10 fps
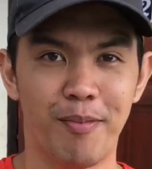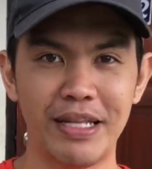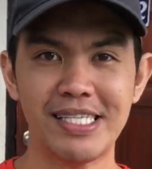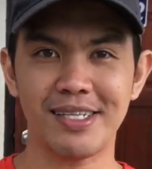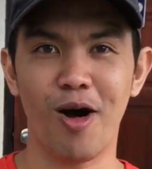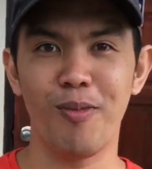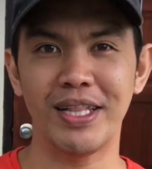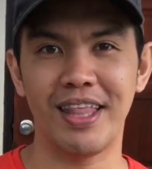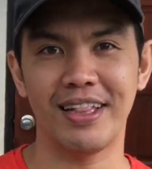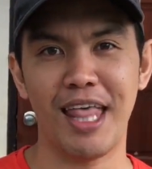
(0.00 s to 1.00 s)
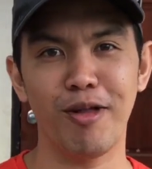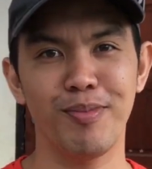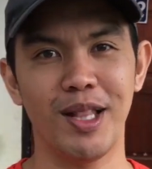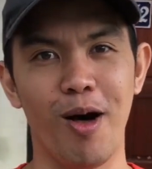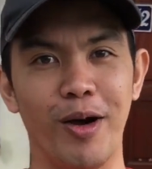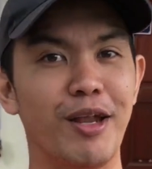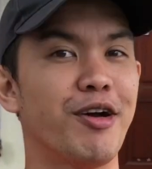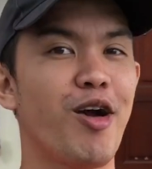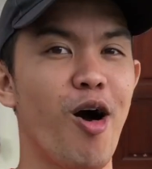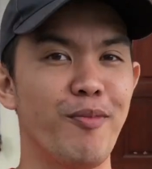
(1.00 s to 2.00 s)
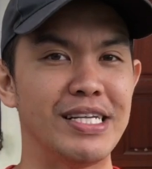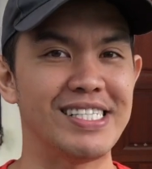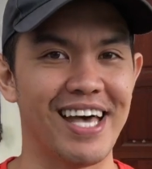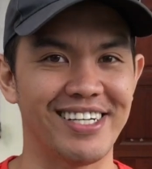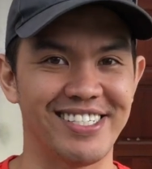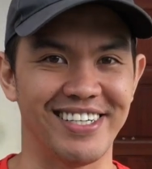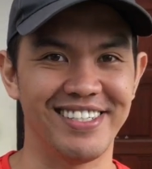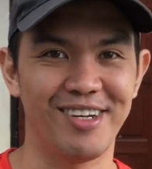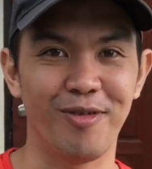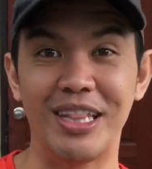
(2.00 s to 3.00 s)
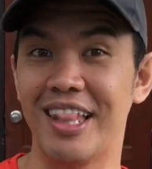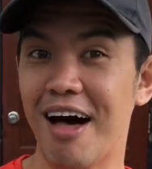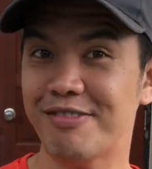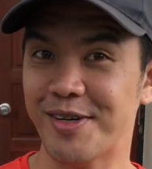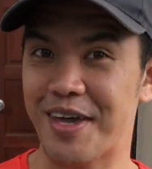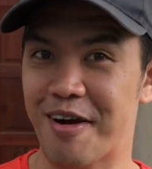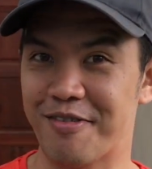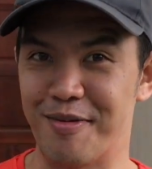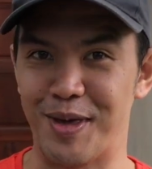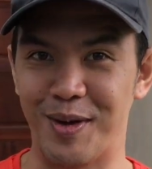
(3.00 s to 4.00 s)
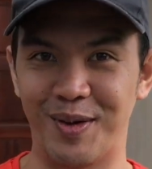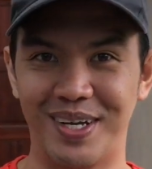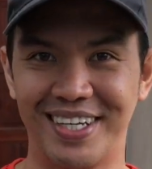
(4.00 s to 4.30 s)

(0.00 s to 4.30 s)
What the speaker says: please comment that down below in our comment section. We'd love to hear from you.